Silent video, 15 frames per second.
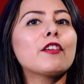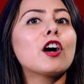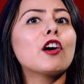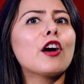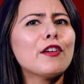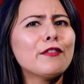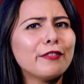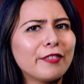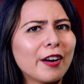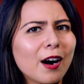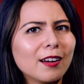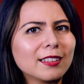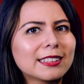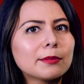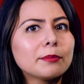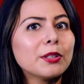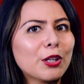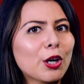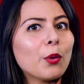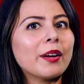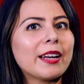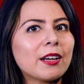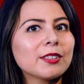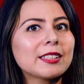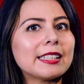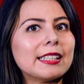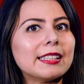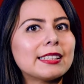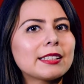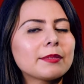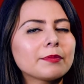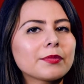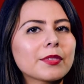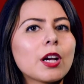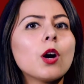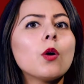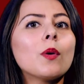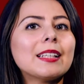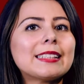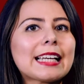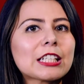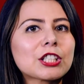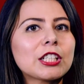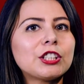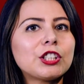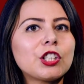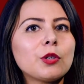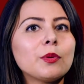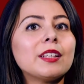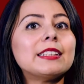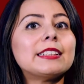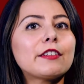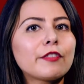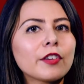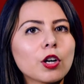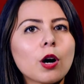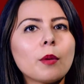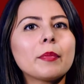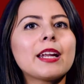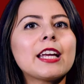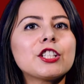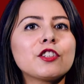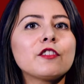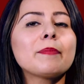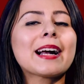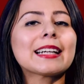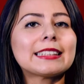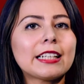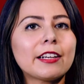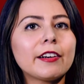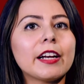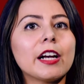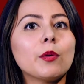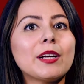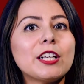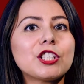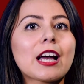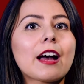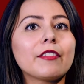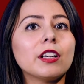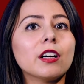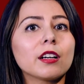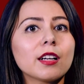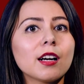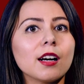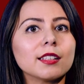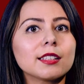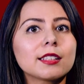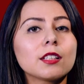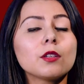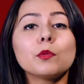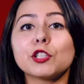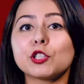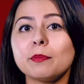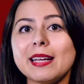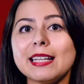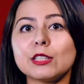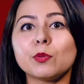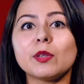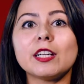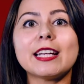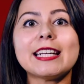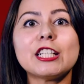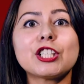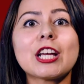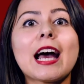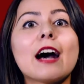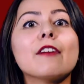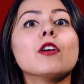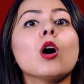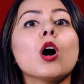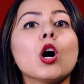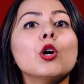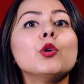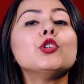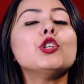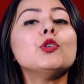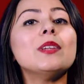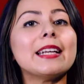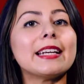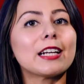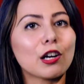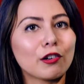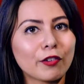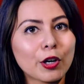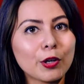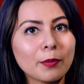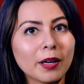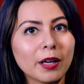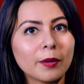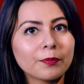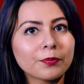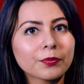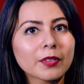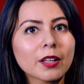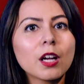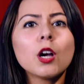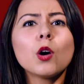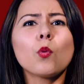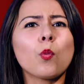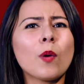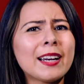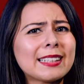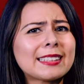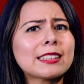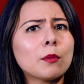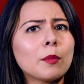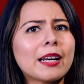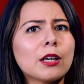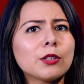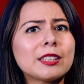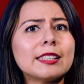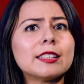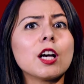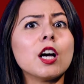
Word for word: of our own farts, but no one else's? Well, it's actually to do with the different combination of bacteria we each have in our guts, which means we each have our own unique aroma, when it's someone else's